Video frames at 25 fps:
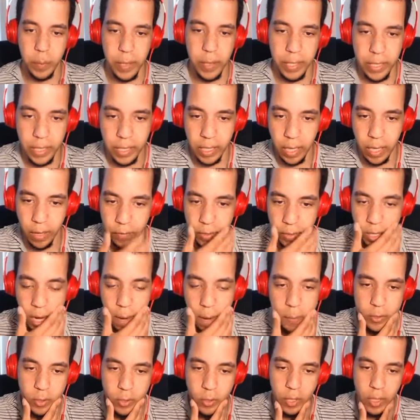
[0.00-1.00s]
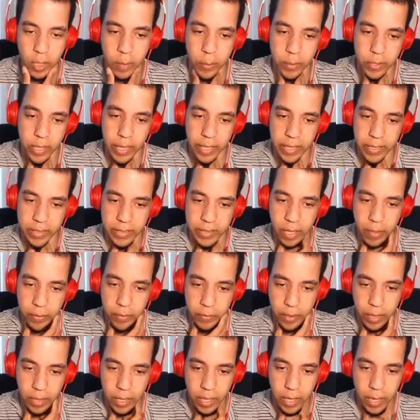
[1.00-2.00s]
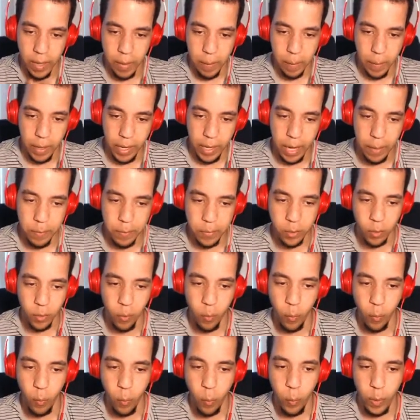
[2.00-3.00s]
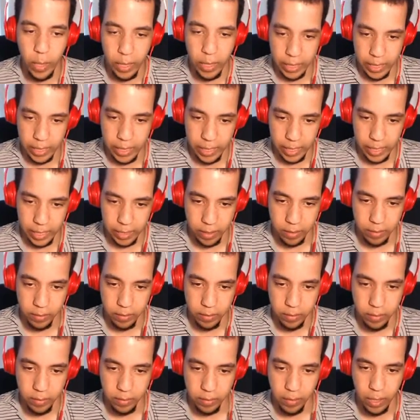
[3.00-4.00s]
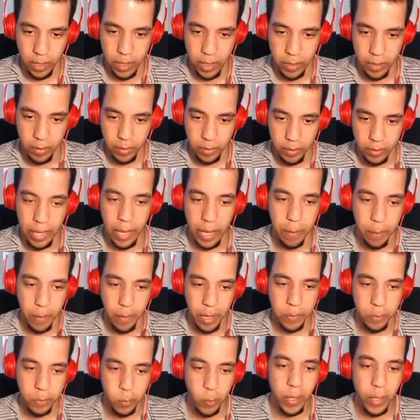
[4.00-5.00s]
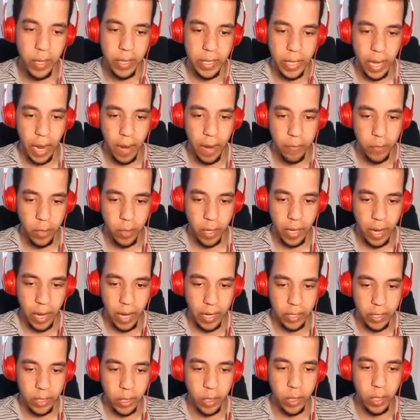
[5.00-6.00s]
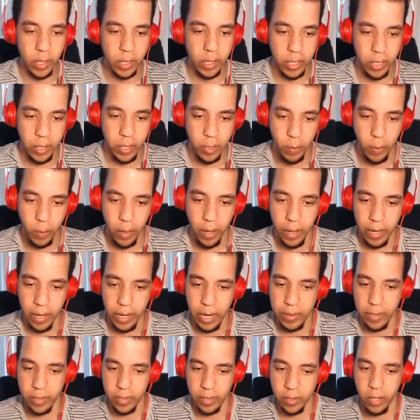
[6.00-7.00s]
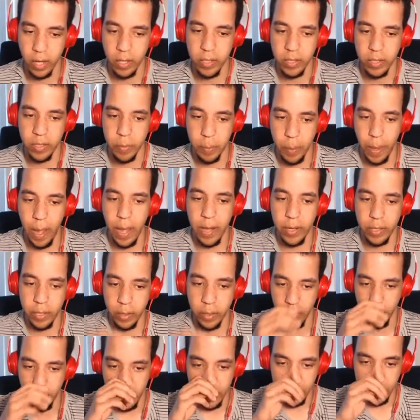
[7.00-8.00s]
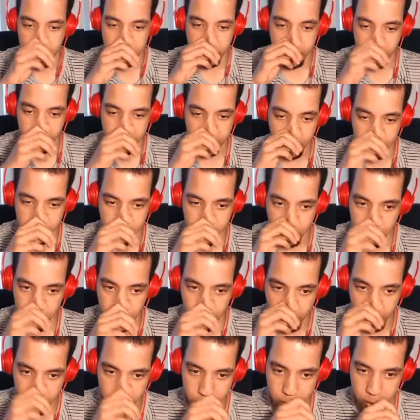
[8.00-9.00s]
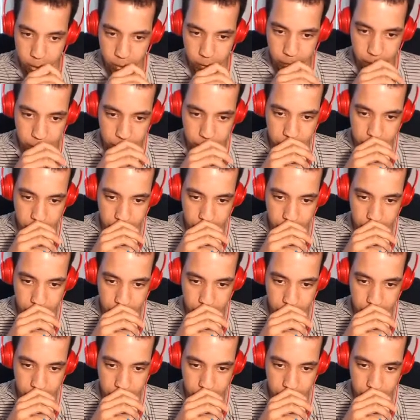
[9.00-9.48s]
Speaking of the opportunity presenting itself, my name's Willie, right? Yeah, my name's Willie. After I got a good look at you, well, I got this urge to batter you, like I'm compelled to.